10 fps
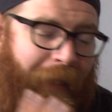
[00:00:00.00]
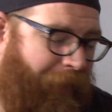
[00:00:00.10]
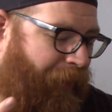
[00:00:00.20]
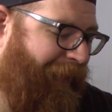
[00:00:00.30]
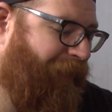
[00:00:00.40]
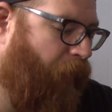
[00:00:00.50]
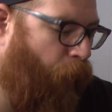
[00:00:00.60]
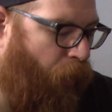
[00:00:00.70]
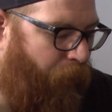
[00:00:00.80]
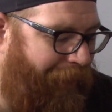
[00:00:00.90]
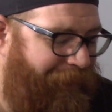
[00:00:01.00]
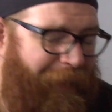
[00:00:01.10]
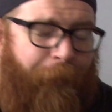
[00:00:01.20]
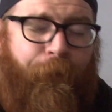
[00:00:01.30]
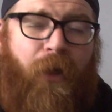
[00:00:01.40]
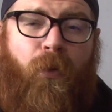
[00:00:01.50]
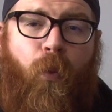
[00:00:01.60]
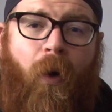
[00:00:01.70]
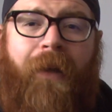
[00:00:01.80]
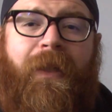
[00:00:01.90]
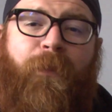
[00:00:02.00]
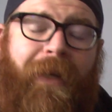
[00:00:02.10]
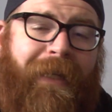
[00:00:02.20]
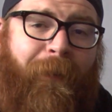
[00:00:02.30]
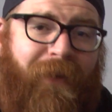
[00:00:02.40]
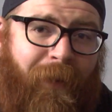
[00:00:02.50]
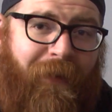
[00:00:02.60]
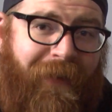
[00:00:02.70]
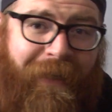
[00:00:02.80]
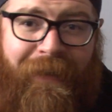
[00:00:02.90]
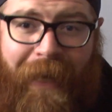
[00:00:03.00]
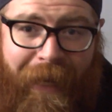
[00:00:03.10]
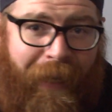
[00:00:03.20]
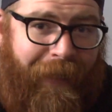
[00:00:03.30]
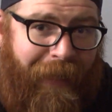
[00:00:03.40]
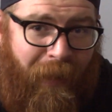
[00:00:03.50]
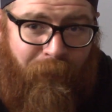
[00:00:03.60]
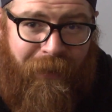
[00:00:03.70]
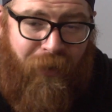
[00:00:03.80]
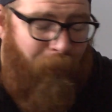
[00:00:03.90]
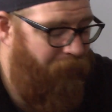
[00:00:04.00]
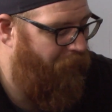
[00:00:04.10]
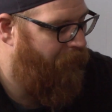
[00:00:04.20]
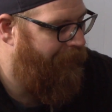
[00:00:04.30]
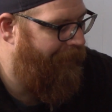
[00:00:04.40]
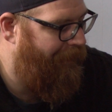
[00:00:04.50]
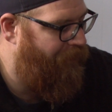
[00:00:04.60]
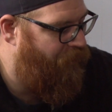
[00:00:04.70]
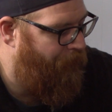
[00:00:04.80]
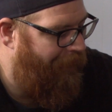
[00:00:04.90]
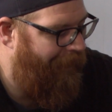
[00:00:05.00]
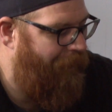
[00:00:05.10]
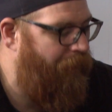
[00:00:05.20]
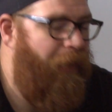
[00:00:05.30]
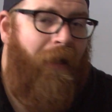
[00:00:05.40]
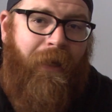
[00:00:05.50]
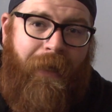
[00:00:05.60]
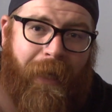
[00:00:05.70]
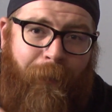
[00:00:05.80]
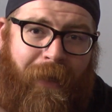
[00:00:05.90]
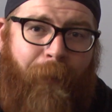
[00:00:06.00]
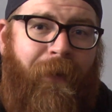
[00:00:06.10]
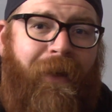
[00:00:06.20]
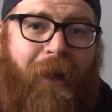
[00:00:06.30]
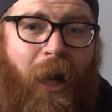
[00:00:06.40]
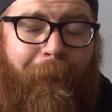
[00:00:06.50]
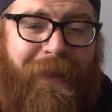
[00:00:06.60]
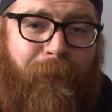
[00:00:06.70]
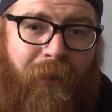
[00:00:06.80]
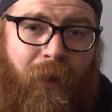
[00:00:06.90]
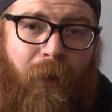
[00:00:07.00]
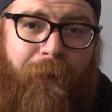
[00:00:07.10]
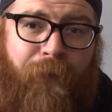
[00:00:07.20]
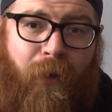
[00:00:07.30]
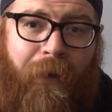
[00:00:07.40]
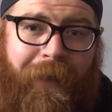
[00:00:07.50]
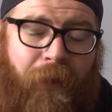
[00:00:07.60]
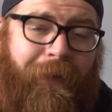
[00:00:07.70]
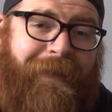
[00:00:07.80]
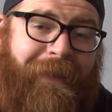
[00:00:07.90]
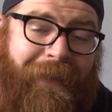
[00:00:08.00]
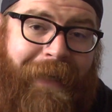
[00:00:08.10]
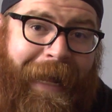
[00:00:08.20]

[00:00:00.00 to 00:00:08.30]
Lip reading: And as always, if you want to pick up some of these, I can be your plug in Japan. Hit me up in the comments below if you are interested in